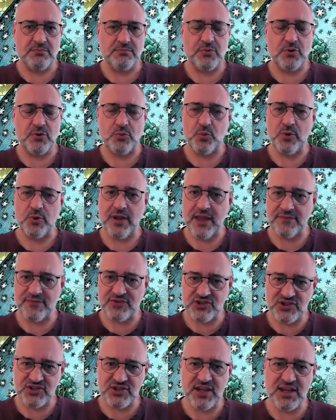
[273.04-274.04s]
But we have
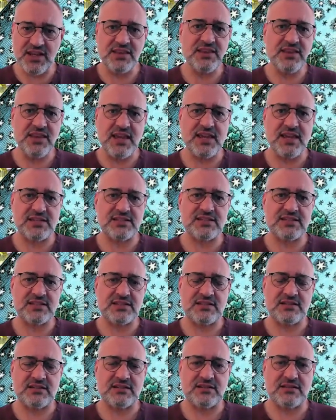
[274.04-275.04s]
seen
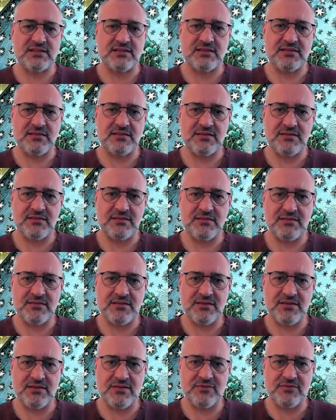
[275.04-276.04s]
this
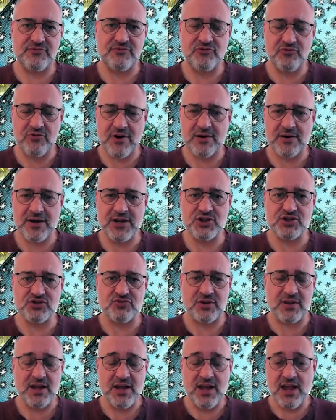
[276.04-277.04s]
throughout
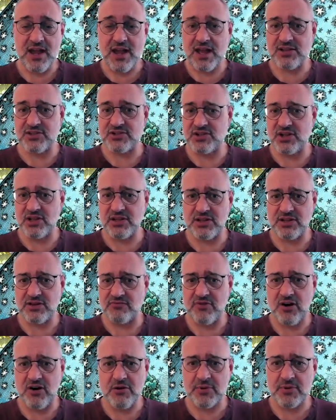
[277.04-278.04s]
history, and certainly the
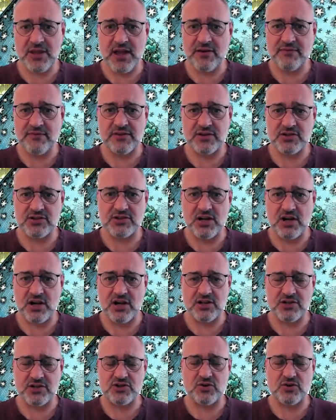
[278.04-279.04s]
Roman Catholic
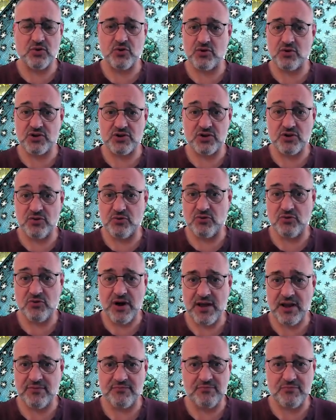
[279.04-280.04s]
Church or
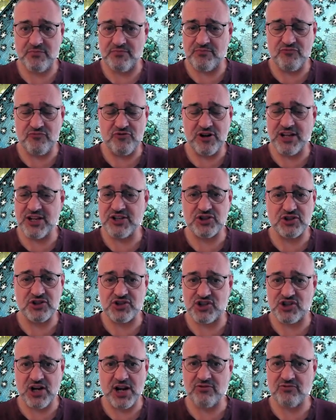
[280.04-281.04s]
religion
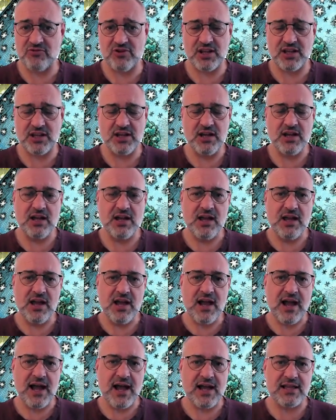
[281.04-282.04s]
generally
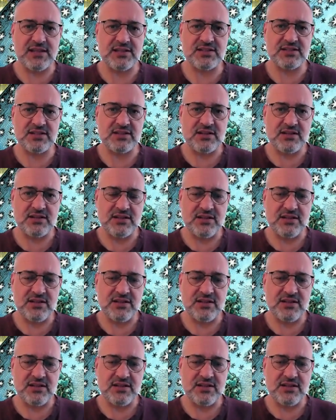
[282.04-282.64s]
has